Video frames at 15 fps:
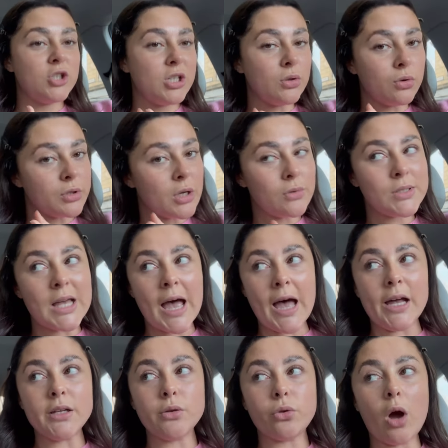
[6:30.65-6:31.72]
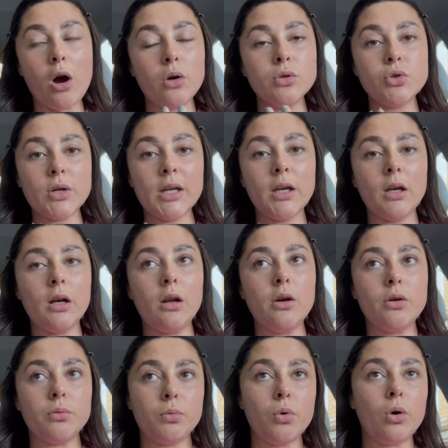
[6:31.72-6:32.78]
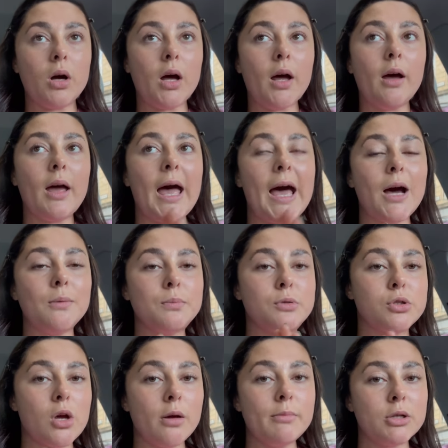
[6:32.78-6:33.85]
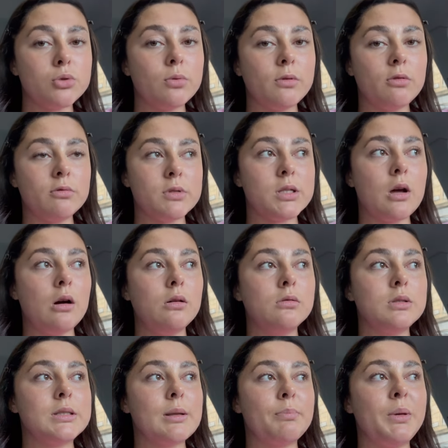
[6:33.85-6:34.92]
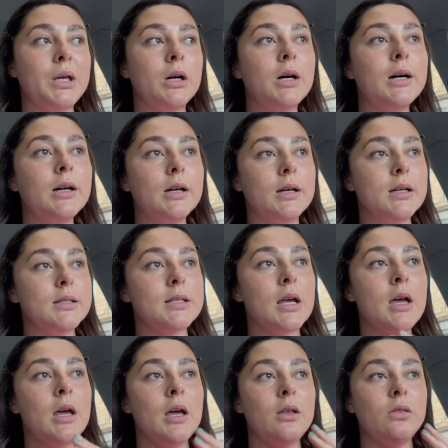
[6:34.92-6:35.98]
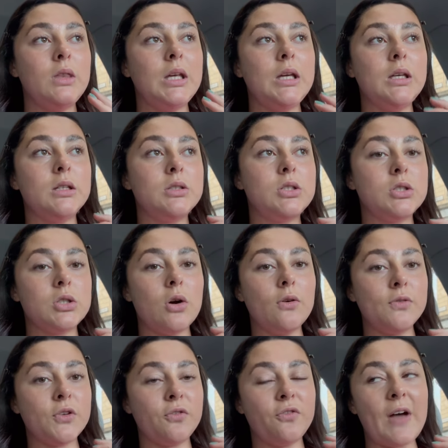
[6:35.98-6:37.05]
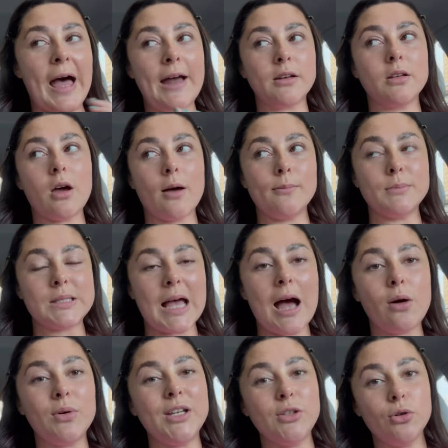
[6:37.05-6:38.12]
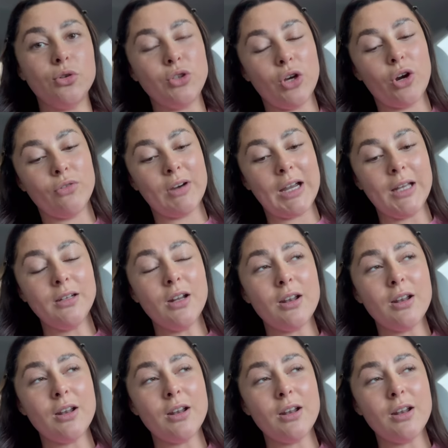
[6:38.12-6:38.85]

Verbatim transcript: She also said the whole drinking a load of water helps so much with the results because the dissolved fat comes out in your urine.